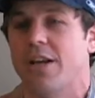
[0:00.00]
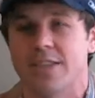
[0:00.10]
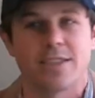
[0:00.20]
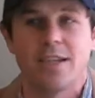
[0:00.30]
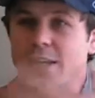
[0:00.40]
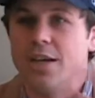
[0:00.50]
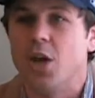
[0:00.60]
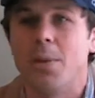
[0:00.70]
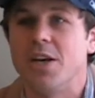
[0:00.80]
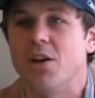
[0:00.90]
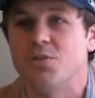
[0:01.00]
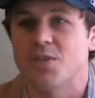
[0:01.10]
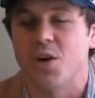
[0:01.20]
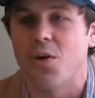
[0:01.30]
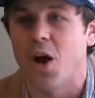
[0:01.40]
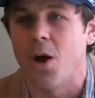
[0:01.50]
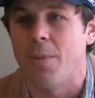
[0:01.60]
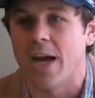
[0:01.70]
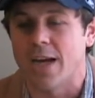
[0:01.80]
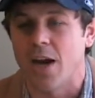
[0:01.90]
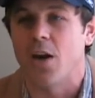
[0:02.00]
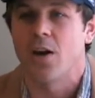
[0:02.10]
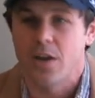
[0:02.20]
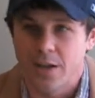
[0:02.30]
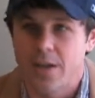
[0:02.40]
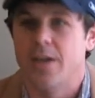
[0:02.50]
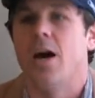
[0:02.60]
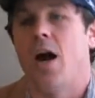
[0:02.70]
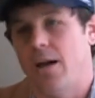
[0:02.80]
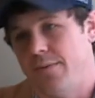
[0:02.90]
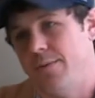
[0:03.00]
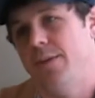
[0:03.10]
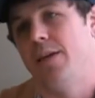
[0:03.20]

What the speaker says: Because nobody knows what's going on back there. All right.